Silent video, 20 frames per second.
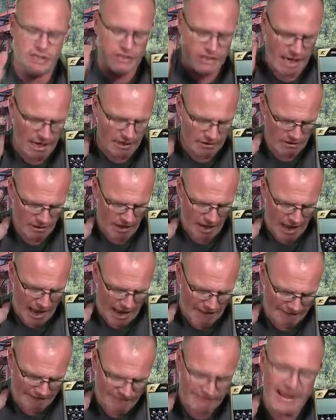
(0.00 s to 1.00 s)
so
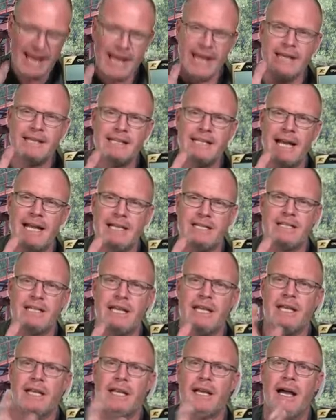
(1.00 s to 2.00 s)
a
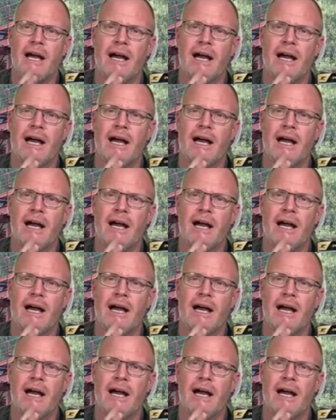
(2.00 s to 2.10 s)
fantastic